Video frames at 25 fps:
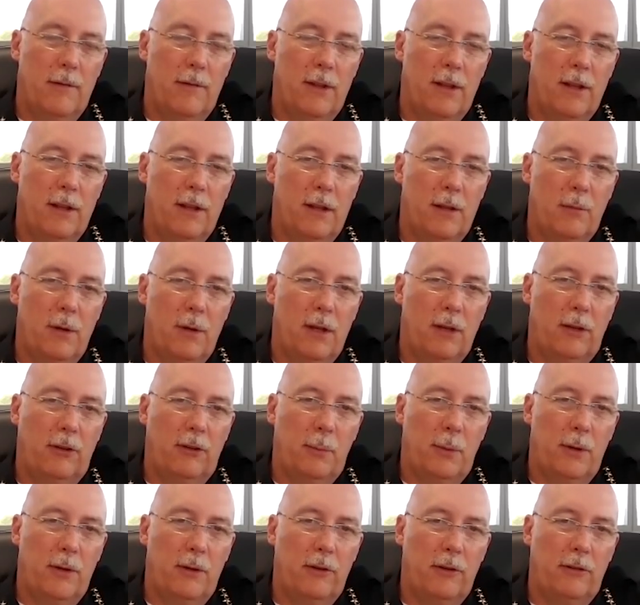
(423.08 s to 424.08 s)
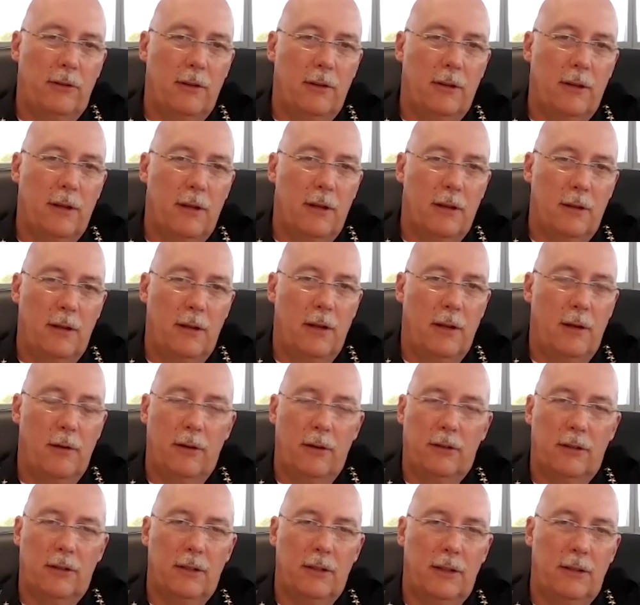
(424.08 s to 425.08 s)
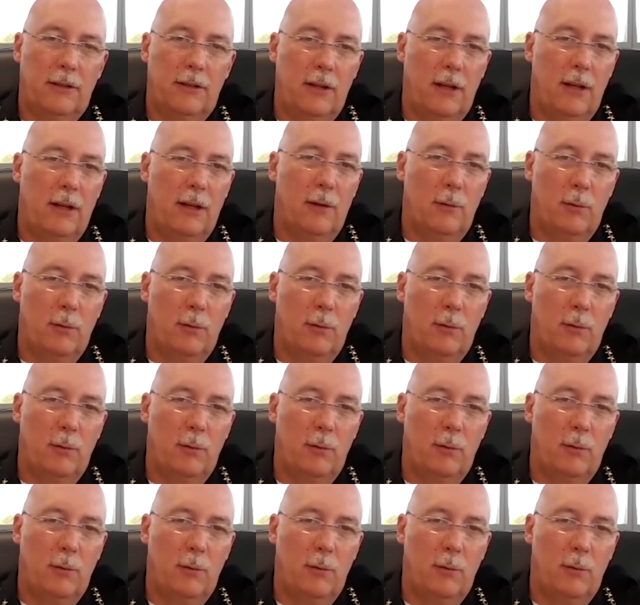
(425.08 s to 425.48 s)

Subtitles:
everything that we experienced here in Salt Lake City,